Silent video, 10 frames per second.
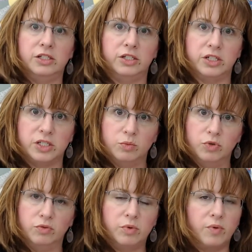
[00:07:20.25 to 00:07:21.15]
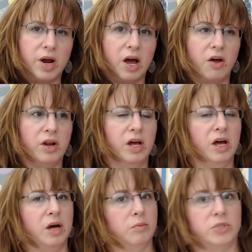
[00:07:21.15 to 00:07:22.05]
Just move them around.
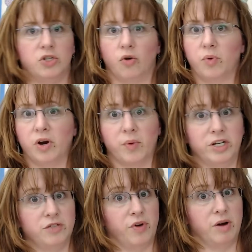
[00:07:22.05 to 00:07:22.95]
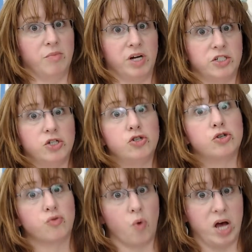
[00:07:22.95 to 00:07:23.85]
But don't rearrange very much.
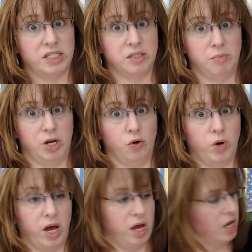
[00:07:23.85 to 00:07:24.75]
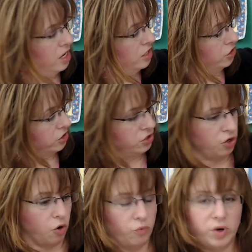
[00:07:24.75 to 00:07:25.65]
Trust me, okay? Just
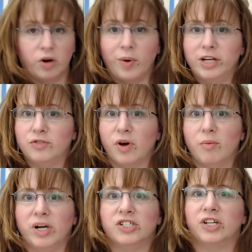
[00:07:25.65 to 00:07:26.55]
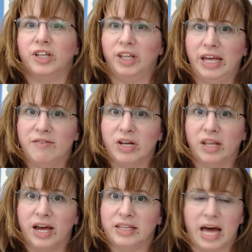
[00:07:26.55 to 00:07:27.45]
don't rearrange very much. Leave it
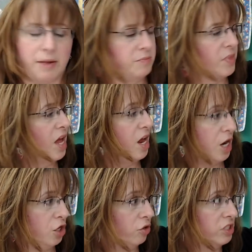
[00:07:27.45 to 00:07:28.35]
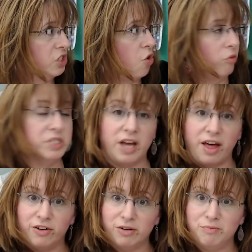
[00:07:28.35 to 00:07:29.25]
like that. Now you can sew them
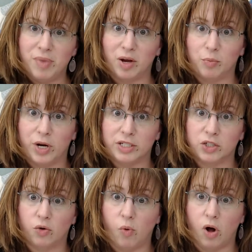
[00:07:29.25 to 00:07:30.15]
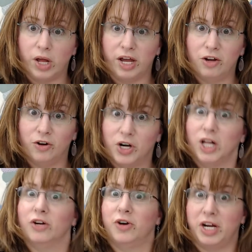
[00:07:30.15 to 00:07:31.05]
together, make up a nice little wall hanging or
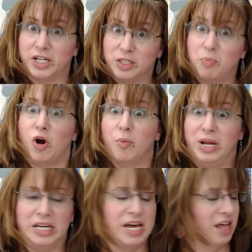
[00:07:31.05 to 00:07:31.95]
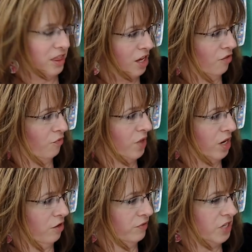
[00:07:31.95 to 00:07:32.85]
color experiment thing that
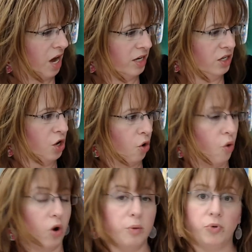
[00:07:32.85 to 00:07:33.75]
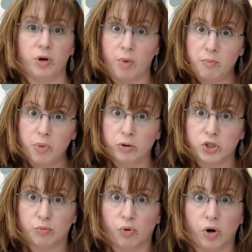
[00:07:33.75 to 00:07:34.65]
you've done, or put them on
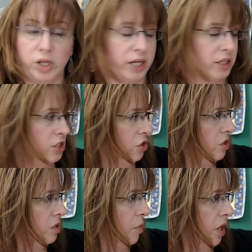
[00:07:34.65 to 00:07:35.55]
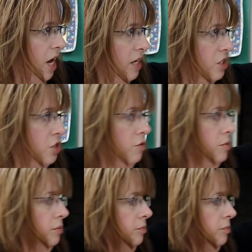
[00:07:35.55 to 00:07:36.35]
poster board like the students in my class do.